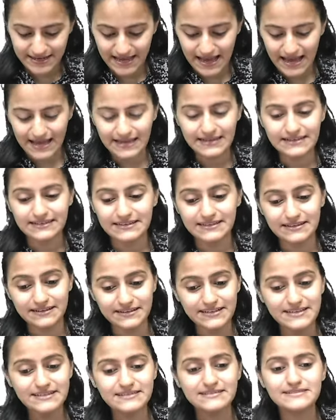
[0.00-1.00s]
and
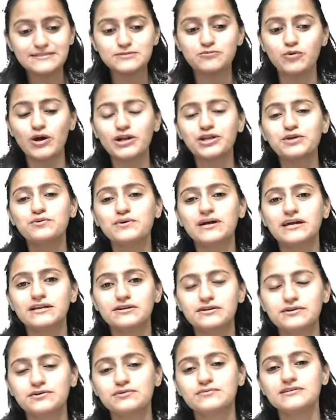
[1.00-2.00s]
learning this. What you
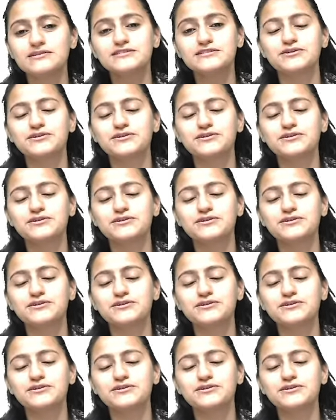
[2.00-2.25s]
can do is